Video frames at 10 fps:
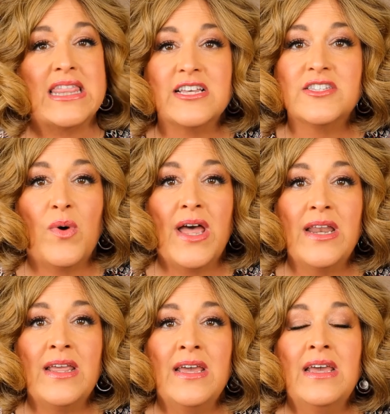like this
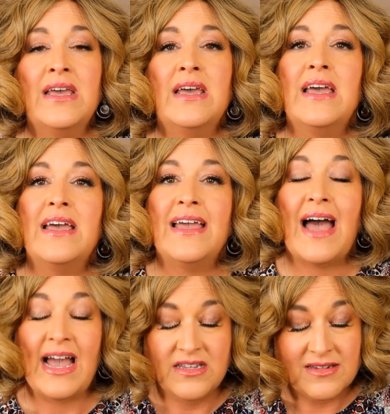one.
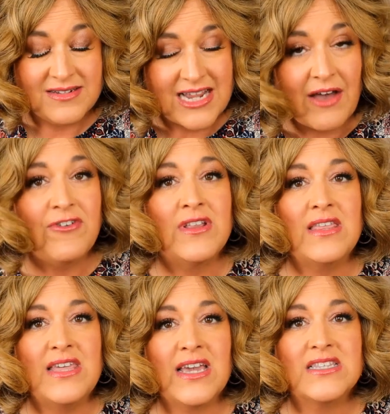I
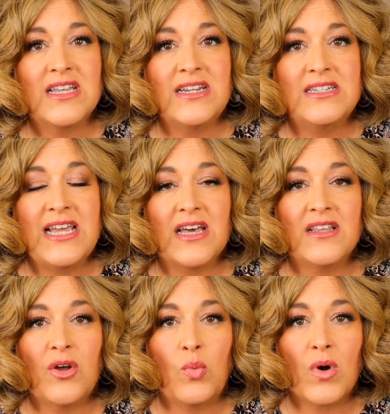definitely think it's going to
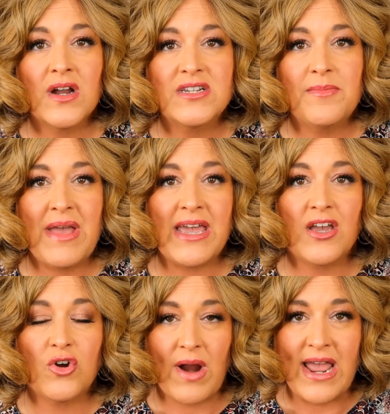take a little work to
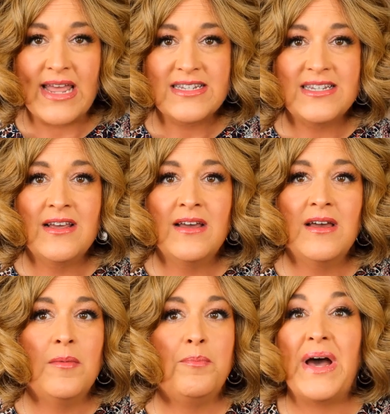make it great,
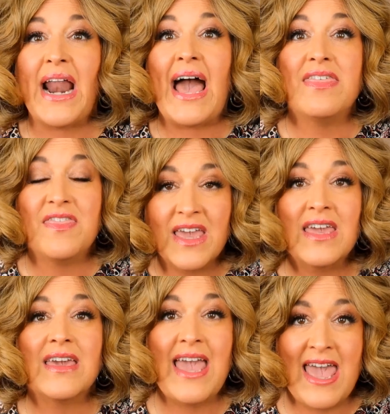but I
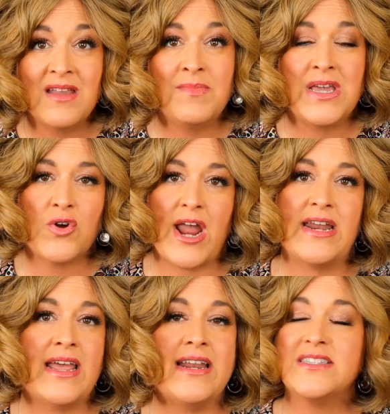think it can be
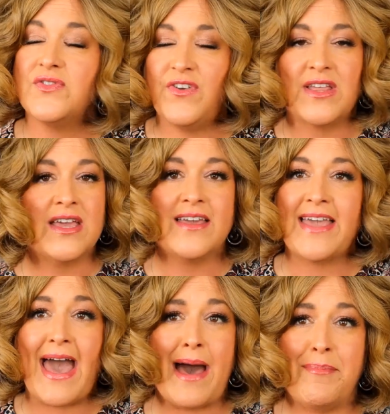great and it's filling
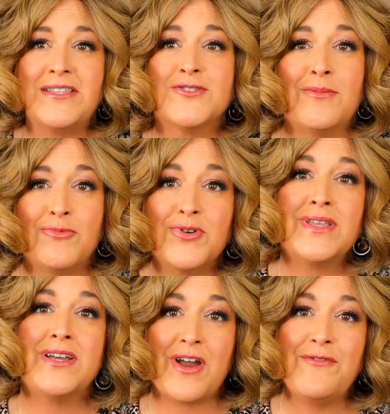a gap. And so I'm
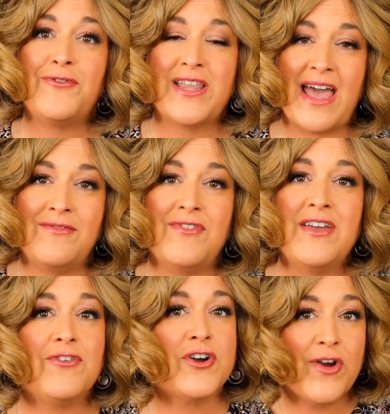really grateful to
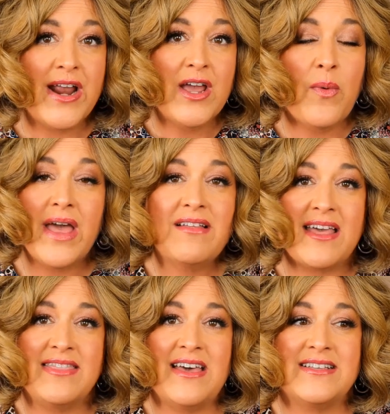Envy for creating a wig
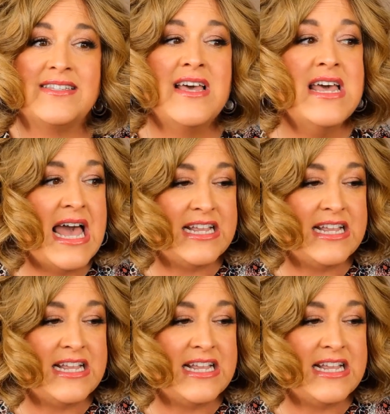like this